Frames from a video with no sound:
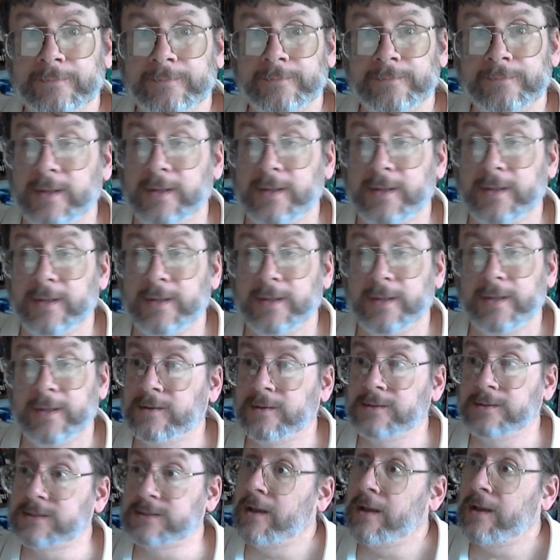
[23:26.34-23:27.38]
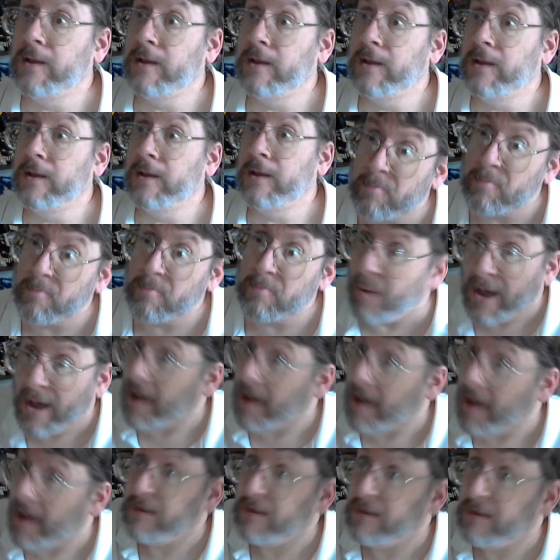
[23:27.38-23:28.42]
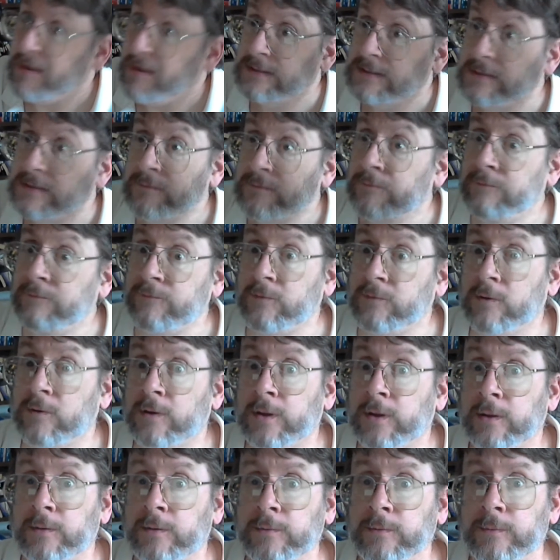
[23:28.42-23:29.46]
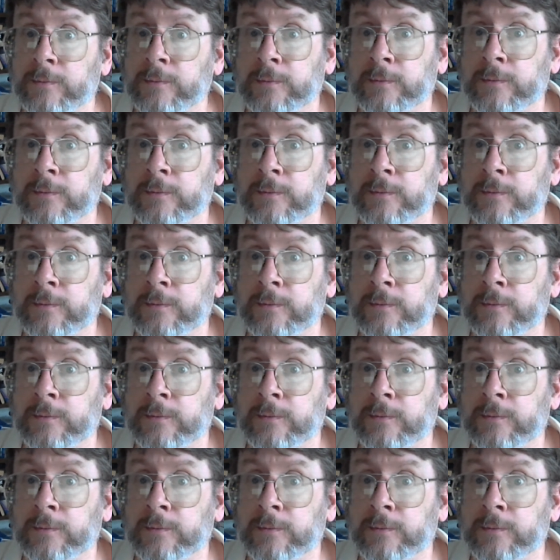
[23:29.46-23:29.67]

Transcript: Well, there's populism for you.